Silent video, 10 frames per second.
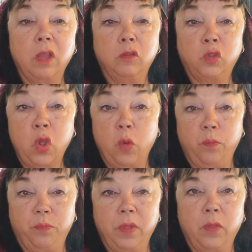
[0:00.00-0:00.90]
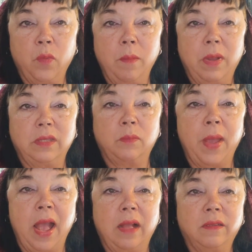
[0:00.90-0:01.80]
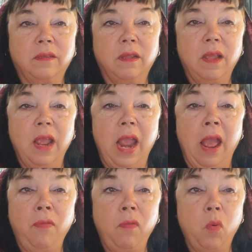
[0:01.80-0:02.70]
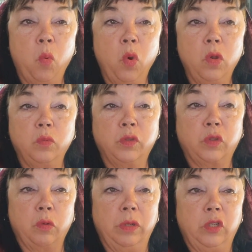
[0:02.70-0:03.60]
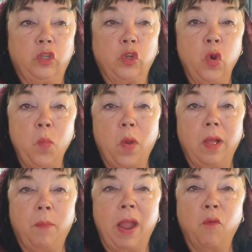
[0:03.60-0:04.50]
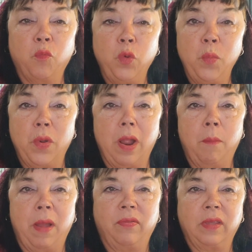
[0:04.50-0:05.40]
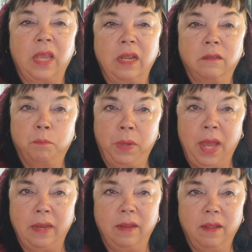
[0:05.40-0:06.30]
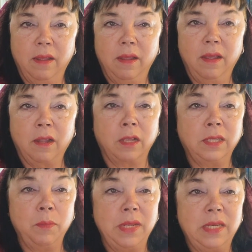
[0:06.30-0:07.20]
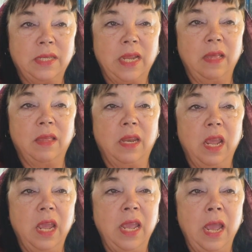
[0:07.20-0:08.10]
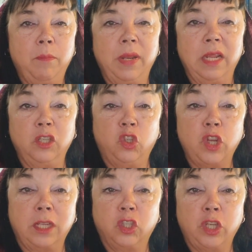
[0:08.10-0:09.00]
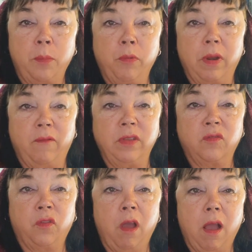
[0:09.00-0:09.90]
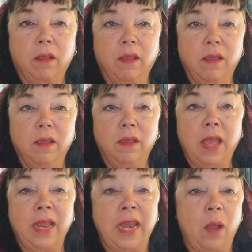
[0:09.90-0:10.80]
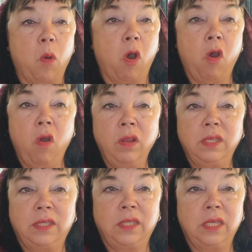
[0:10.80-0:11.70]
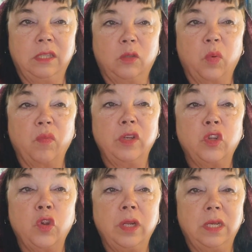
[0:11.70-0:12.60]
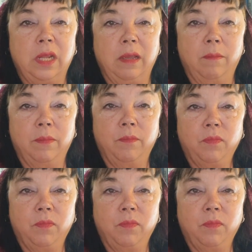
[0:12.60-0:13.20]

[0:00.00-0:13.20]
So 3 months passed, and then the world was thrown into turmoil by a rumor about the king's blood, causing men to say that he had been an unjust shepherd of his flock, and now all his sins were returning to him.